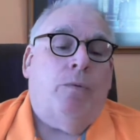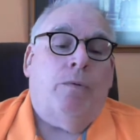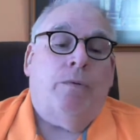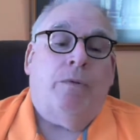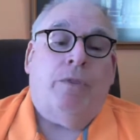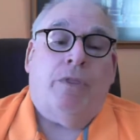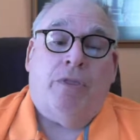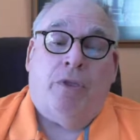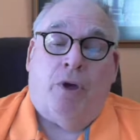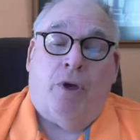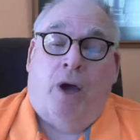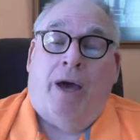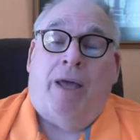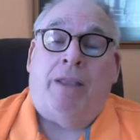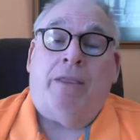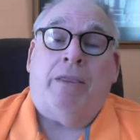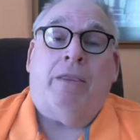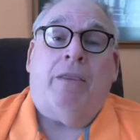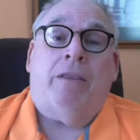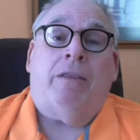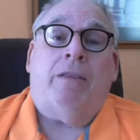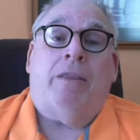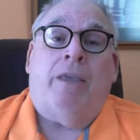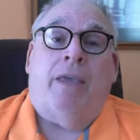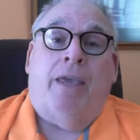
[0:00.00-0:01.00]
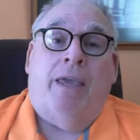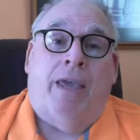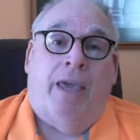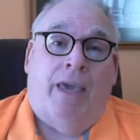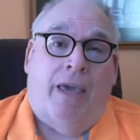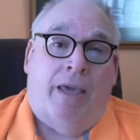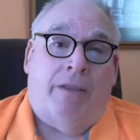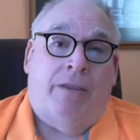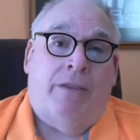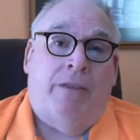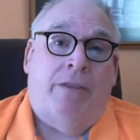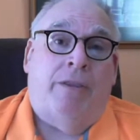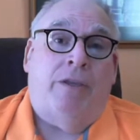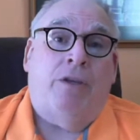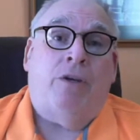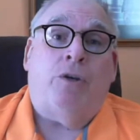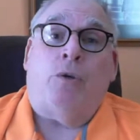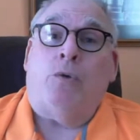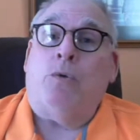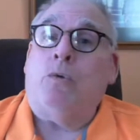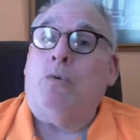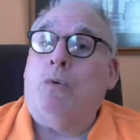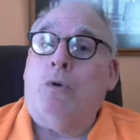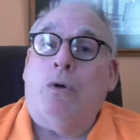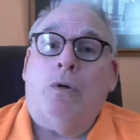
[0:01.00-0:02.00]
thought that they had the
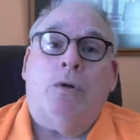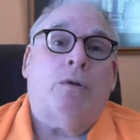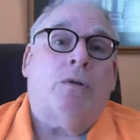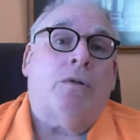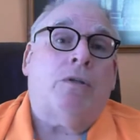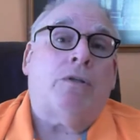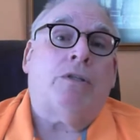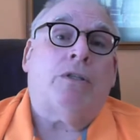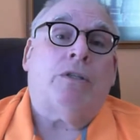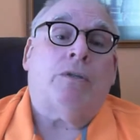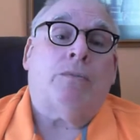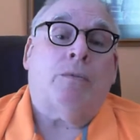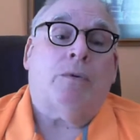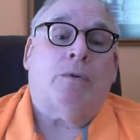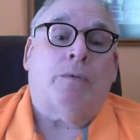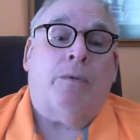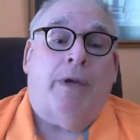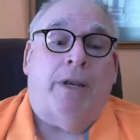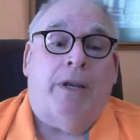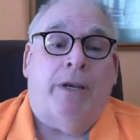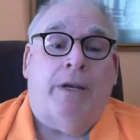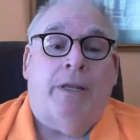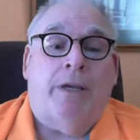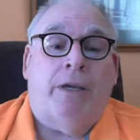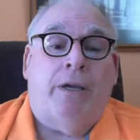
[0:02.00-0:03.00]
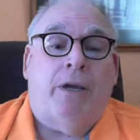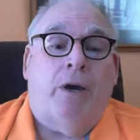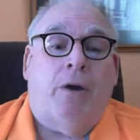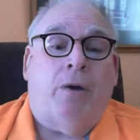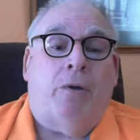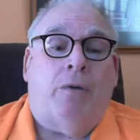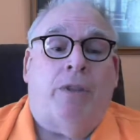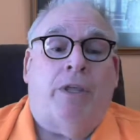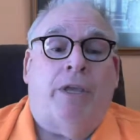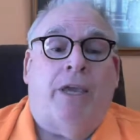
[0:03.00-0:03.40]
new rules and were ready to go.